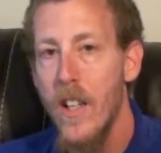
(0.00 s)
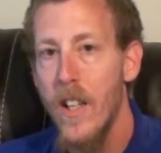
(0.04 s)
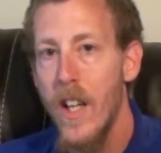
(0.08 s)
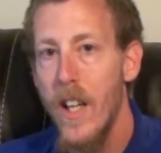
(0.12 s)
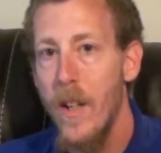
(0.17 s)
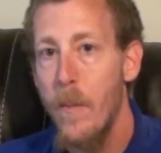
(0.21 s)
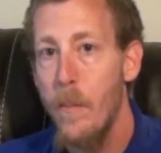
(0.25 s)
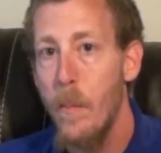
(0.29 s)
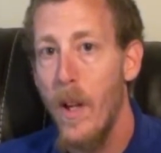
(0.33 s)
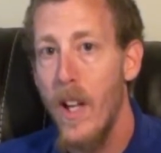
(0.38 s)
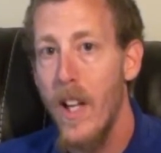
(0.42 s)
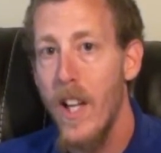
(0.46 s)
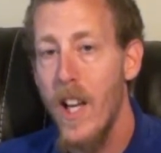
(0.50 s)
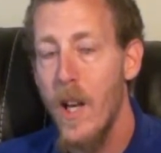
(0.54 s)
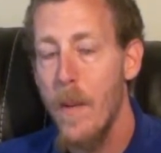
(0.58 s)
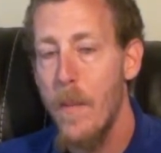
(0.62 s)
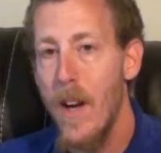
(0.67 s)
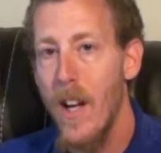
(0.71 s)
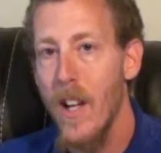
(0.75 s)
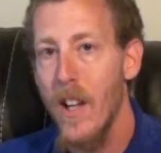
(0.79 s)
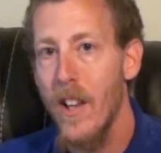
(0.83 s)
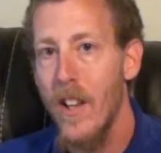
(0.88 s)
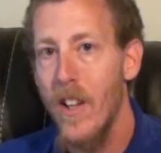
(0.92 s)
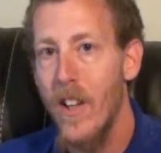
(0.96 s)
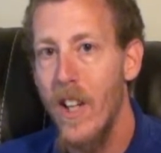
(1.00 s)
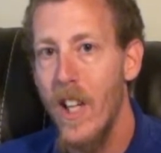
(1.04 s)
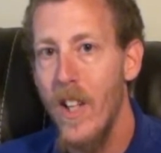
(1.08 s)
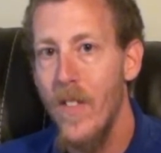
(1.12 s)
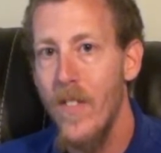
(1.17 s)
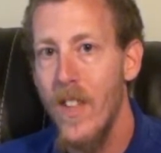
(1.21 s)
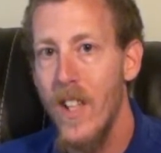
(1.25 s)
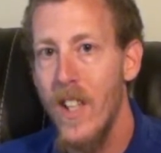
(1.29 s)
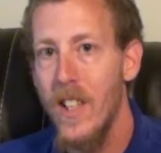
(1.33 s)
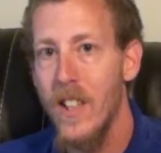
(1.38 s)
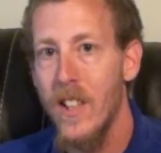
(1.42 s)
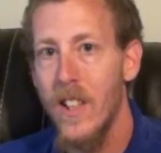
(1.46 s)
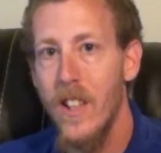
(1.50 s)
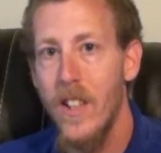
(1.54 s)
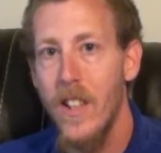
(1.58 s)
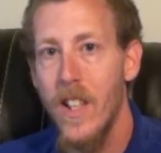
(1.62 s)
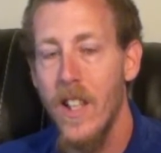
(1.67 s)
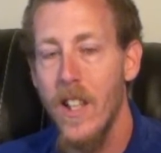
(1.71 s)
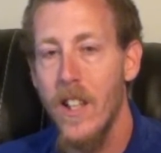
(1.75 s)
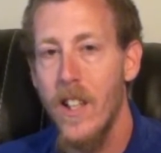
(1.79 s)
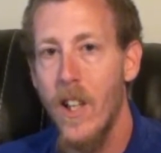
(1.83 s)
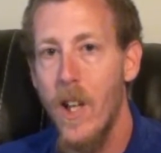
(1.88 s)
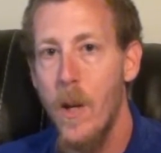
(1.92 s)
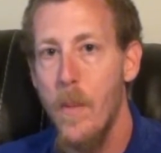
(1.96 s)
They played it about 30 minutes and
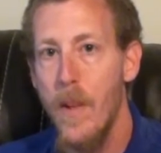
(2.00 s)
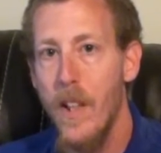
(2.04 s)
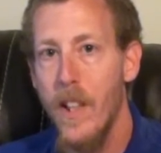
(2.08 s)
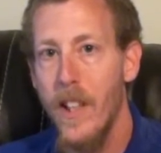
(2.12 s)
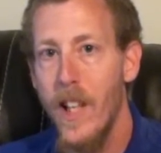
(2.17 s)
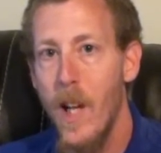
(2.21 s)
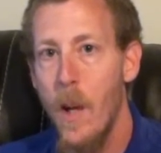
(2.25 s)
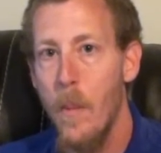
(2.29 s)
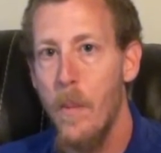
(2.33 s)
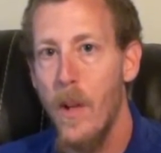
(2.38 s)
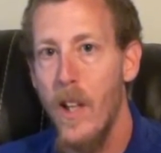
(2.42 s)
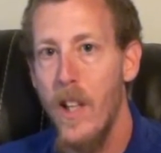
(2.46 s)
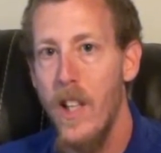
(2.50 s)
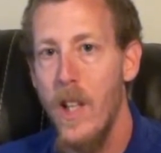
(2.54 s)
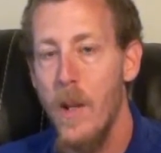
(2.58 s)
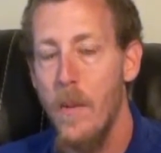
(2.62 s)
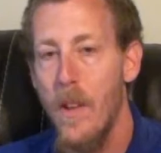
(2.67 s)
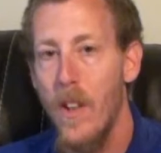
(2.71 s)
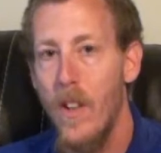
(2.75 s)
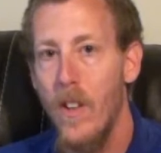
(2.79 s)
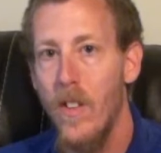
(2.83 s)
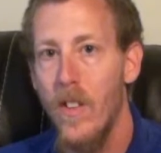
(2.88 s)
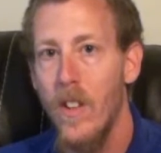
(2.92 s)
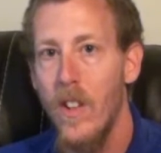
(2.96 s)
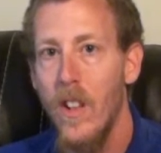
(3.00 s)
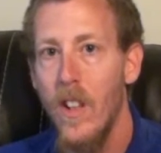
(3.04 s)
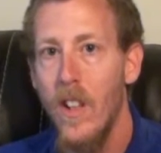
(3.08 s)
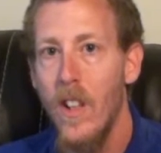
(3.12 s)
did a 30-minute gameplay demo.